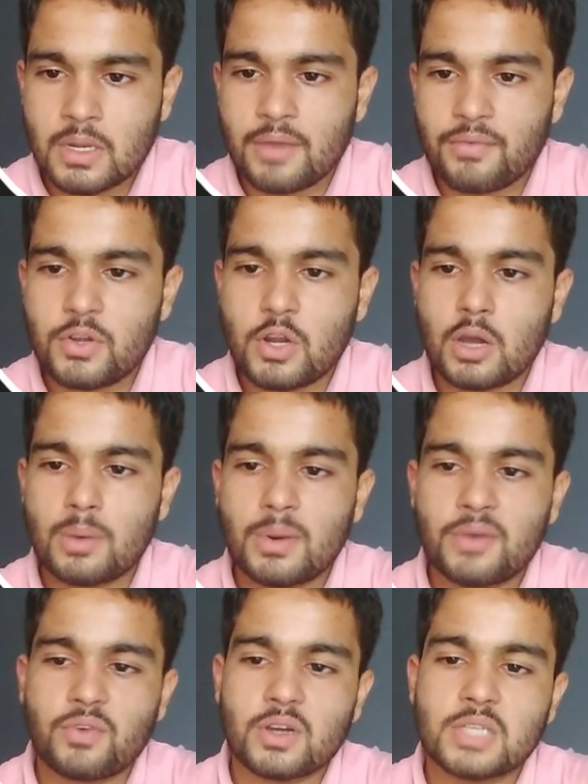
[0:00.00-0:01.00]
If we talk
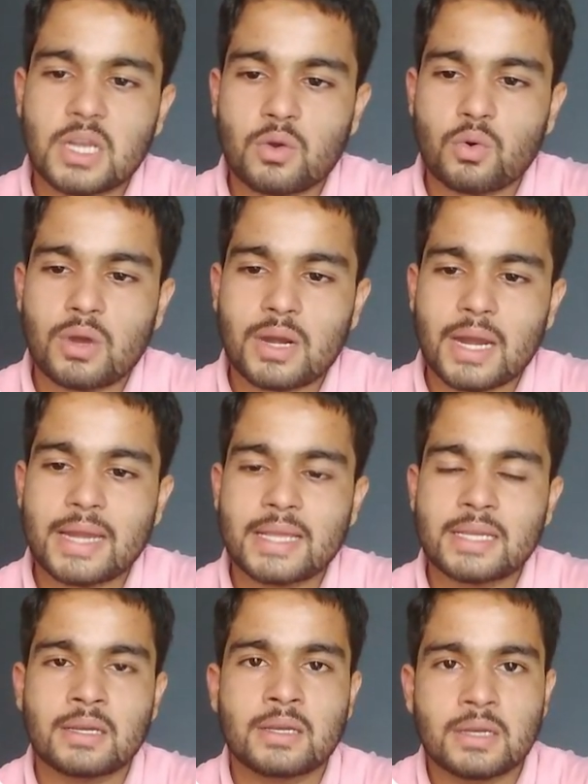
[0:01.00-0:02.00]
about function
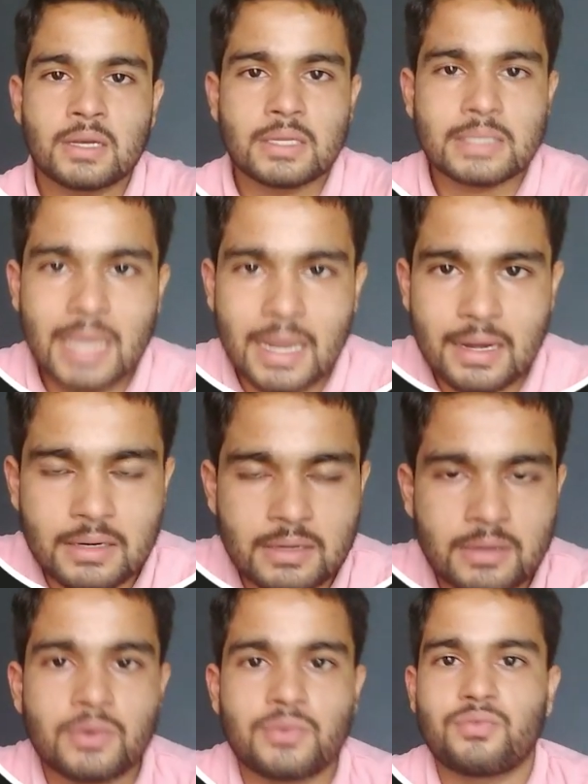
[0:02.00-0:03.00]
overriding,
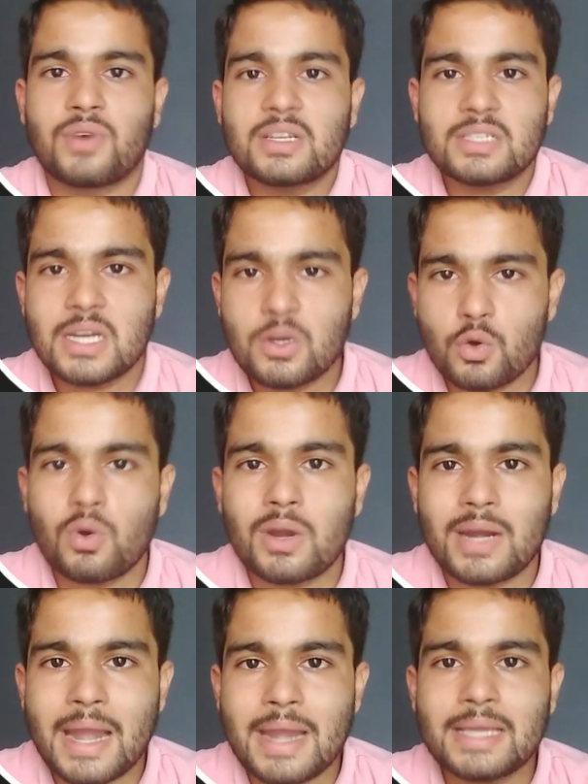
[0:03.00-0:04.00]
then function
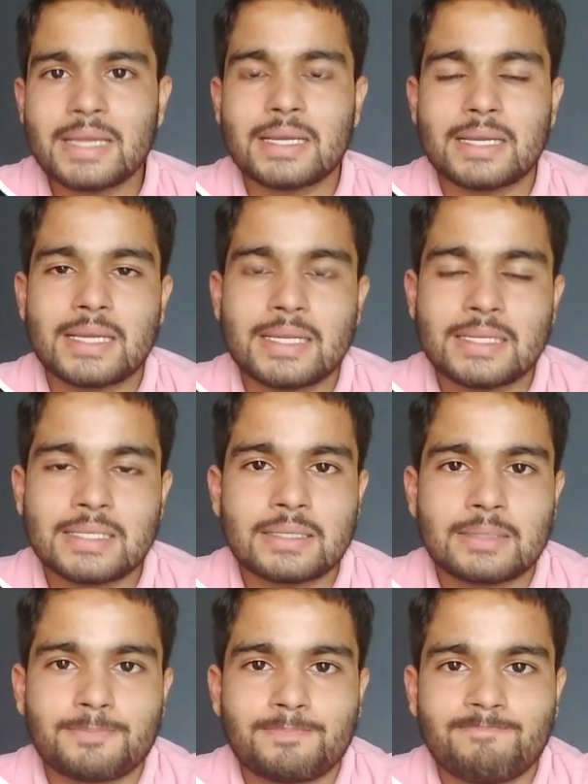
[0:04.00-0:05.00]
overriding is
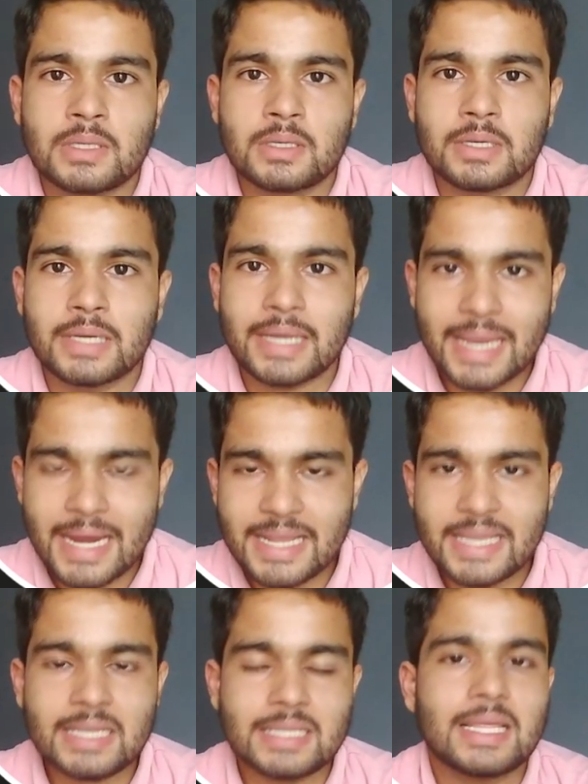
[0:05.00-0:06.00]

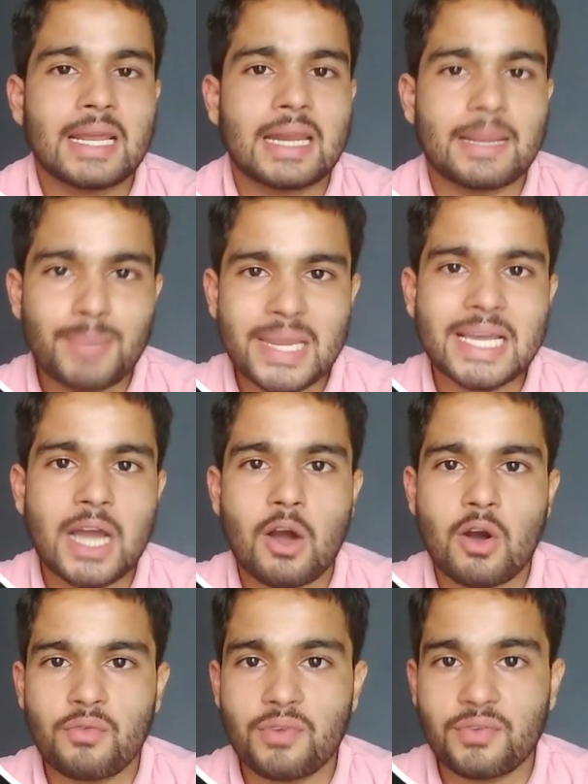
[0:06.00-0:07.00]
creating the replica
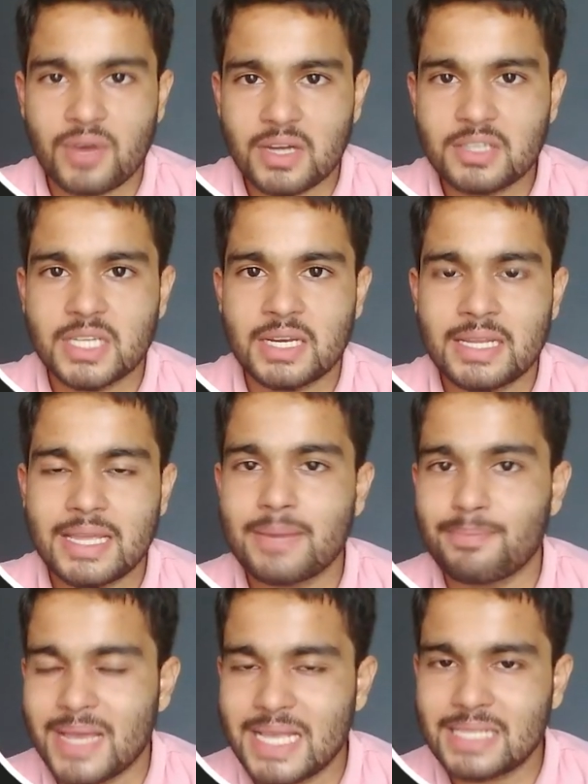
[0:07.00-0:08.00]
of a function
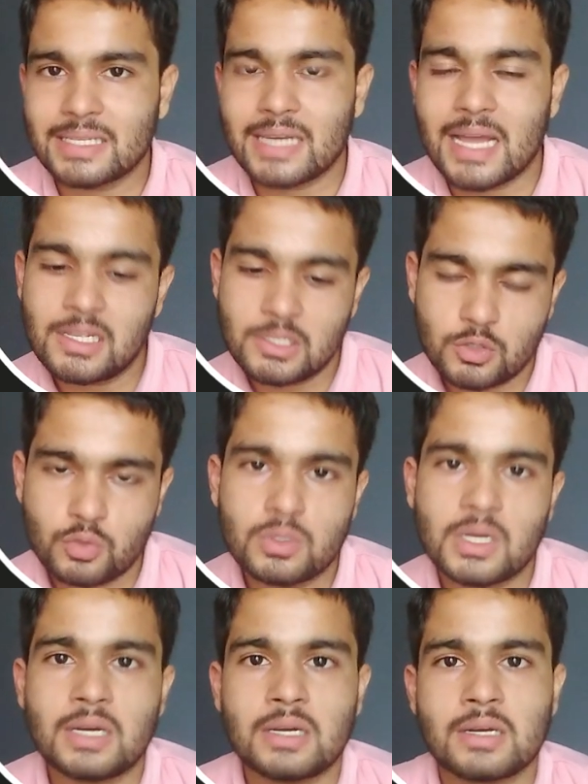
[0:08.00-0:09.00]
in base class to
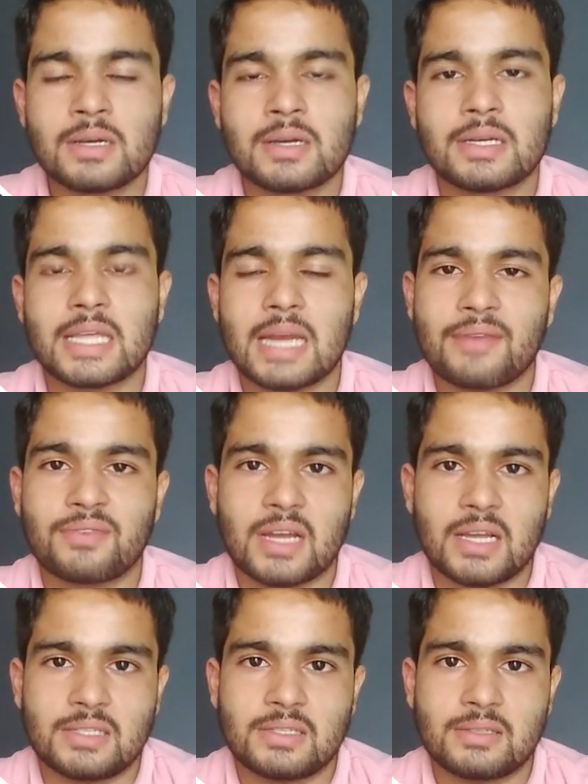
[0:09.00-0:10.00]
the derived
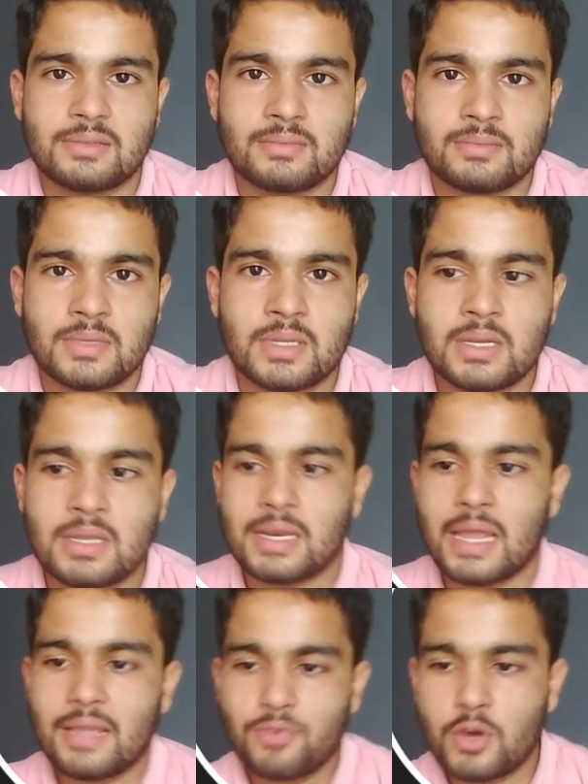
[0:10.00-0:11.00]
class.
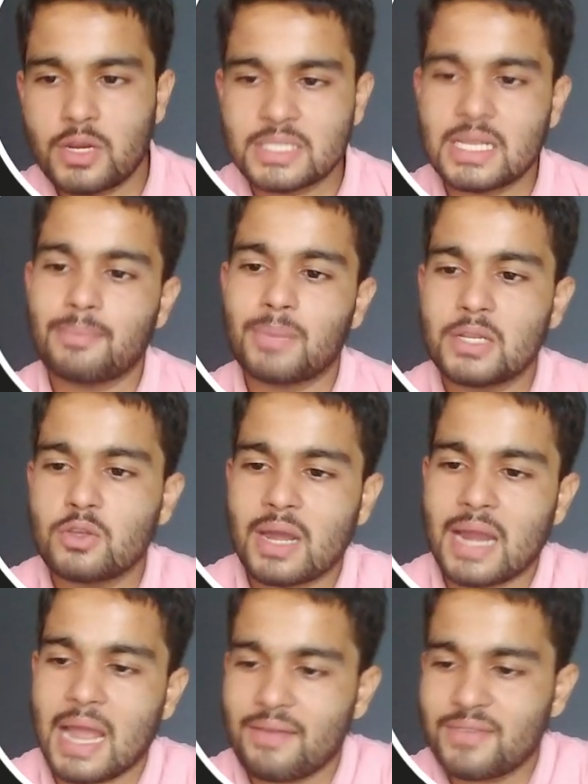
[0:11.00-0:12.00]
Like for example, you
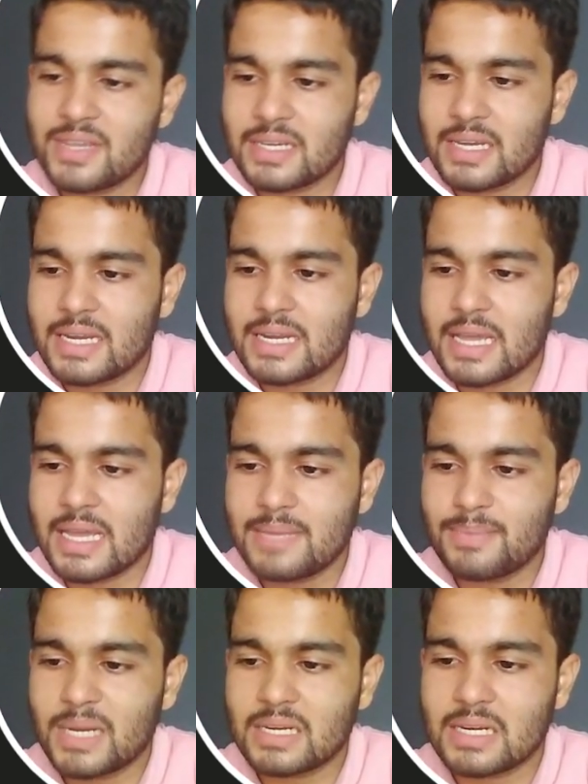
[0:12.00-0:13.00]
are having an
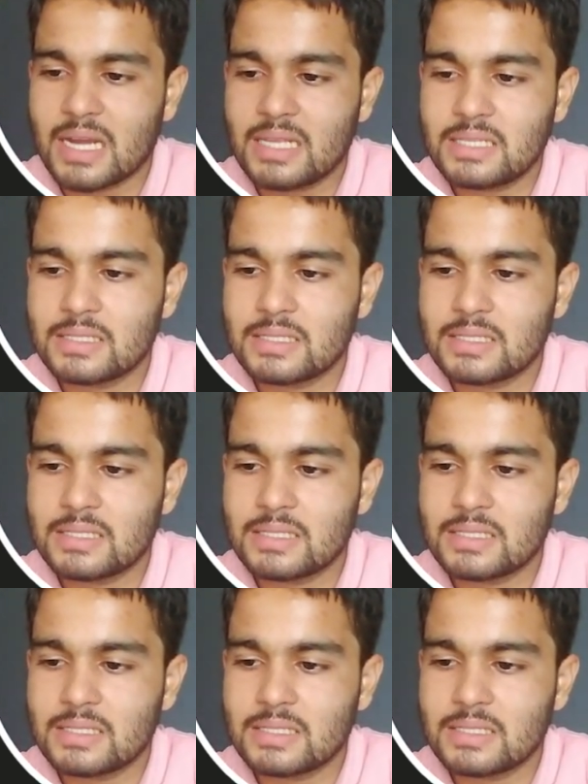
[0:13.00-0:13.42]
animal class.